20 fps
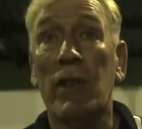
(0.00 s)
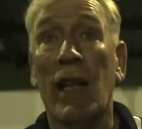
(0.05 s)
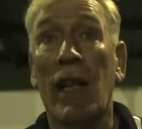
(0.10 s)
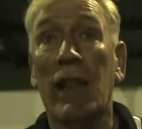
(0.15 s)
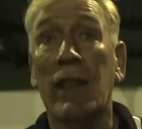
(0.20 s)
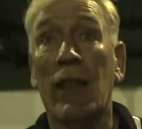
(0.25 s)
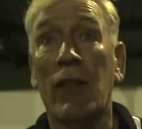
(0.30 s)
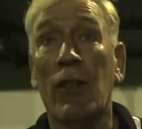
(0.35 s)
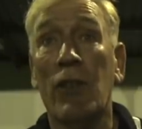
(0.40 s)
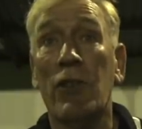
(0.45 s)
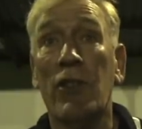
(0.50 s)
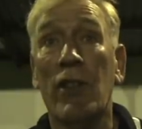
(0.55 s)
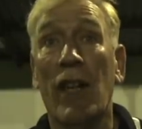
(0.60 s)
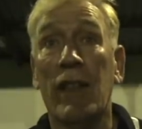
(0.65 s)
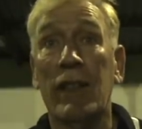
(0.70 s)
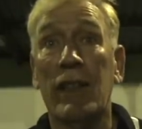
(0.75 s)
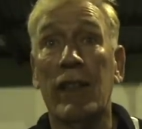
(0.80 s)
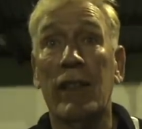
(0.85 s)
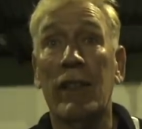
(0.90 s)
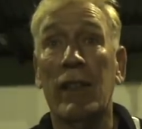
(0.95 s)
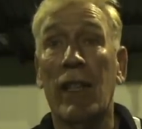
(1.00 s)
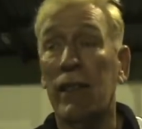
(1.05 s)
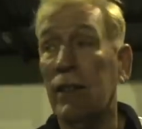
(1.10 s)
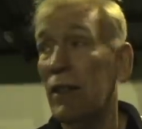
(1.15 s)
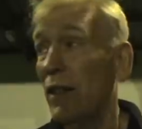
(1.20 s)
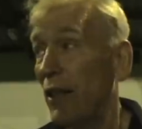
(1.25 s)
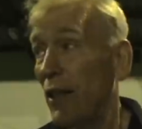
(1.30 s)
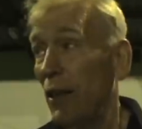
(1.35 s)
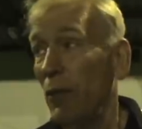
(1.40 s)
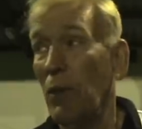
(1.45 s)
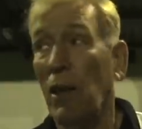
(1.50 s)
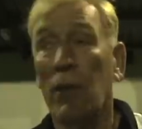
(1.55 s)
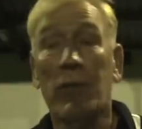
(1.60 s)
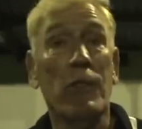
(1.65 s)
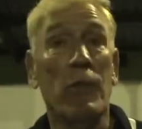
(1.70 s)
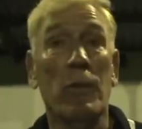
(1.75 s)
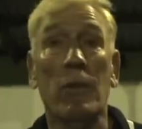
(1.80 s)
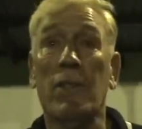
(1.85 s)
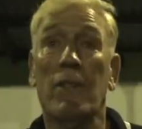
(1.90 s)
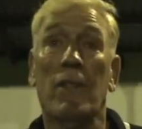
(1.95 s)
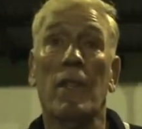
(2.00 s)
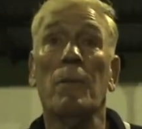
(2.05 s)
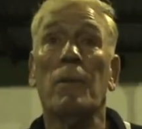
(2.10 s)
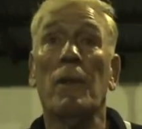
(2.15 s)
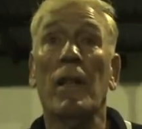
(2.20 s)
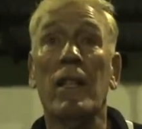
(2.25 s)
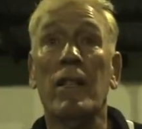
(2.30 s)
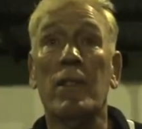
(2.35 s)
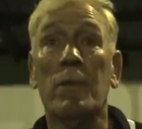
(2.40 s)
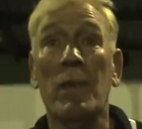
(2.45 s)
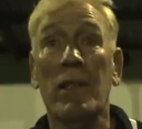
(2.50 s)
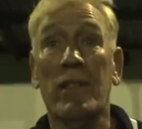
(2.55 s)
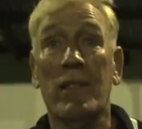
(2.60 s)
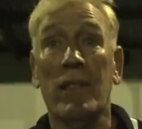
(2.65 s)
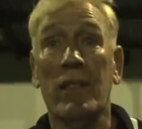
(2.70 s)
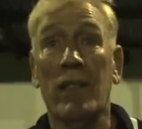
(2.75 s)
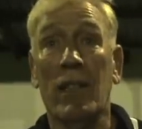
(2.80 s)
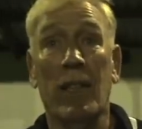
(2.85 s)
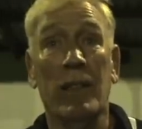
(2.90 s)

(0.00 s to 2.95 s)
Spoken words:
like that on Saturday and then we have two or three players missing.